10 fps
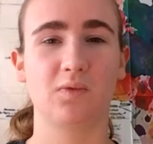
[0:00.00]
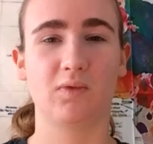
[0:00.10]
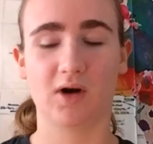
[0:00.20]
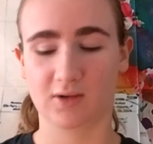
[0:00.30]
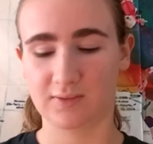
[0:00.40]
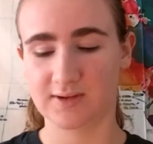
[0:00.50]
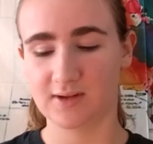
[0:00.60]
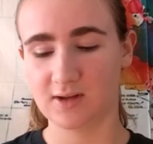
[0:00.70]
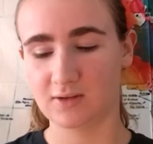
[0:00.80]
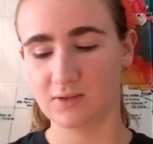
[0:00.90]
walk with
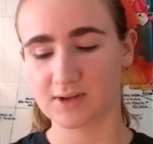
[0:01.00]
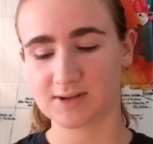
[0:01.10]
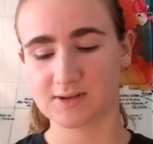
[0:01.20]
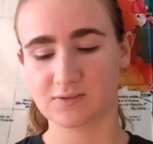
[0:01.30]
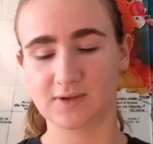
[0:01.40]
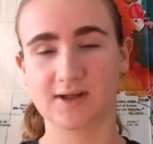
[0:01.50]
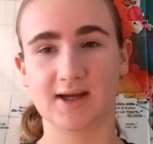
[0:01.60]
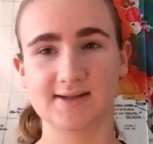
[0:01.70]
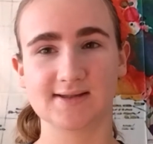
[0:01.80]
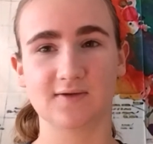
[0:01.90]
you to the
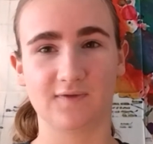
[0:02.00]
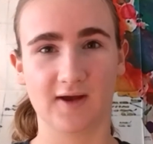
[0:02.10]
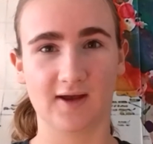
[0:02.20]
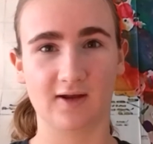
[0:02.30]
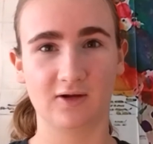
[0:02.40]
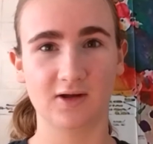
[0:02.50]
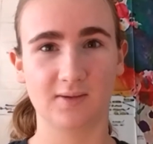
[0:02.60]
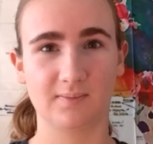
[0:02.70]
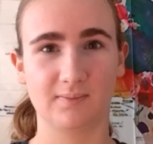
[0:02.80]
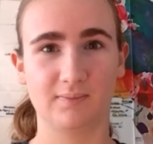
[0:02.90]
gates of hell,
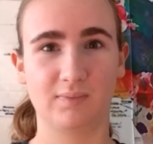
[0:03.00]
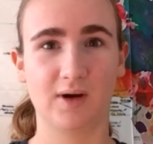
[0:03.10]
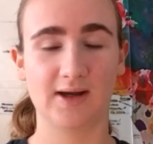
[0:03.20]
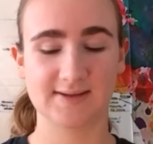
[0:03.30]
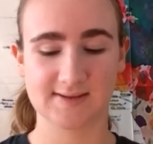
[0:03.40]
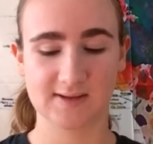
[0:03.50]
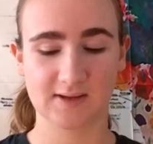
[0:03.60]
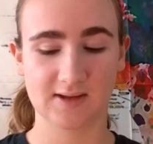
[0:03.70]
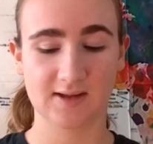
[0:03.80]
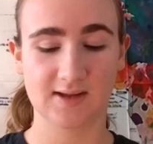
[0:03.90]
but
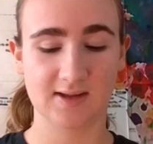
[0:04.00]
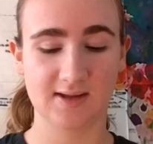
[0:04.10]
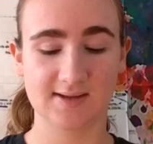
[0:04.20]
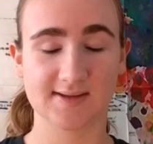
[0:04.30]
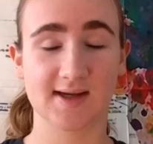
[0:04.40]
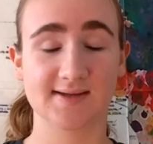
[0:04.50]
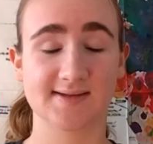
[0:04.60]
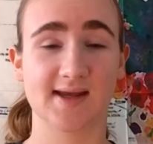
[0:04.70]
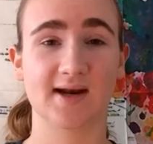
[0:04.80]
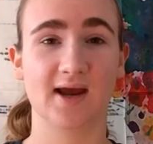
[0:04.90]
he
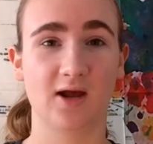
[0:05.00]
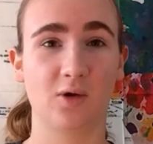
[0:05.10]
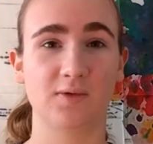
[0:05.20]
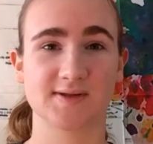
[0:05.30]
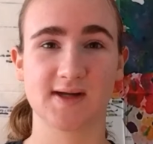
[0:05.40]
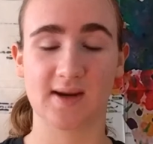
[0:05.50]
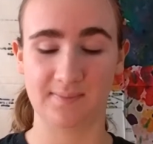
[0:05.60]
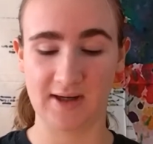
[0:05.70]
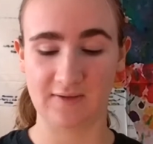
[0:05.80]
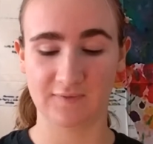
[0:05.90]
says that hell was
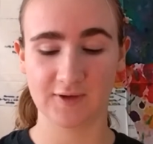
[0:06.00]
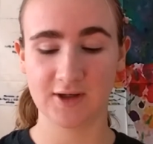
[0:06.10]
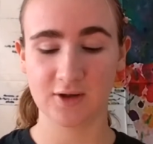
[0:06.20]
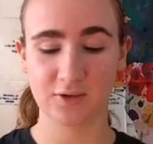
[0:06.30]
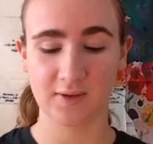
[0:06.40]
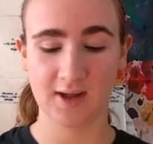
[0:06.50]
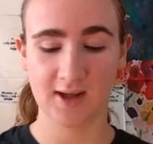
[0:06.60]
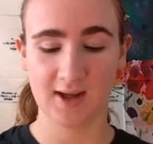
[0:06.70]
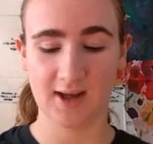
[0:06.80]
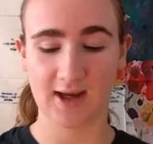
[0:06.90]
not made for you,
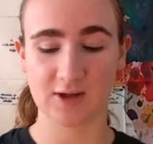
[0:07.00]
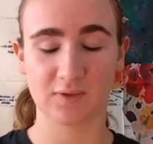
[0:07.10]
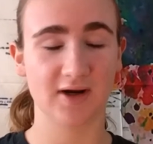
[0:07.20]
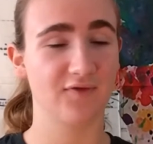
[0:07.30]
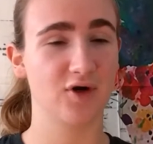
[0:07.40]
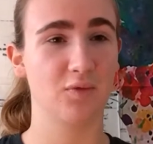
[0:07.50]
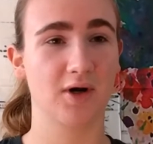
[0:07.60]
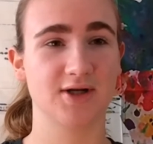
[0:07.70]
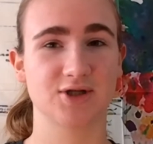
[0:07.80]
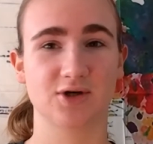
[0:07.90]
and whenever you
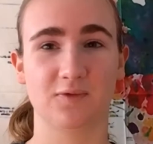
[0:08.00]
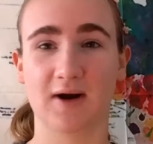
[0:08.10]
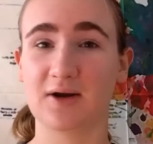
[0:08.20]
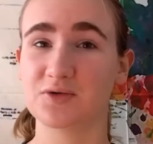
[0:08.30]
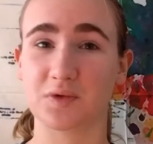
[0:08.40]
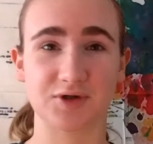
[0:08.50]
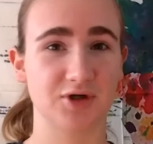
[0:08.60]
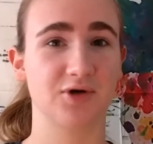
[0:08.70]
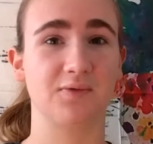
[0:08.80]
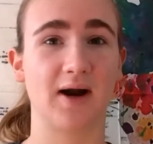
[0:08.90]
want to turn around, we'll
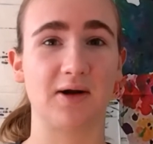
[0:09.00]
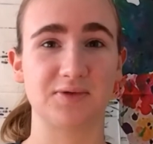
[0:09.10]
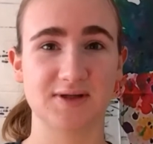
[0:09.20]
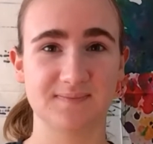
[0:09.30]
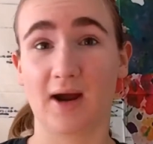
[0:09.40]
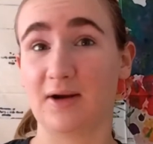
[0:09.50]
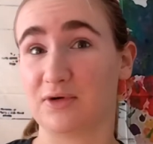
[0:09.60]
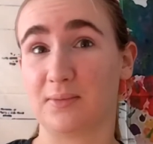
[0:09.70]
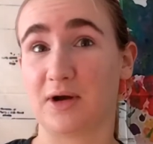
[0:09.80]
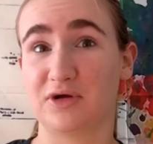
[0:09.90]
turn around. I don't
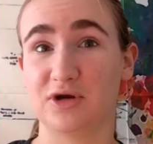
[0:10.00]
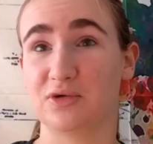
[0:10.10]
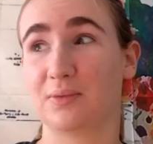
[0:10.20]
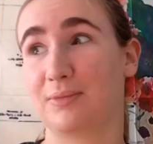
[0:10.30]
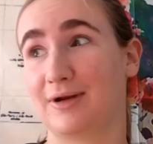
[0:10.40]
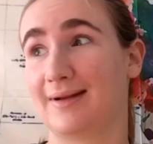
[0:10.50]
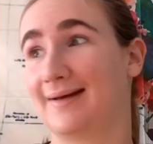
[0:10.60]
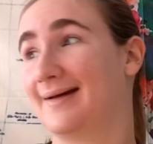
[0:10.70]
know about you, but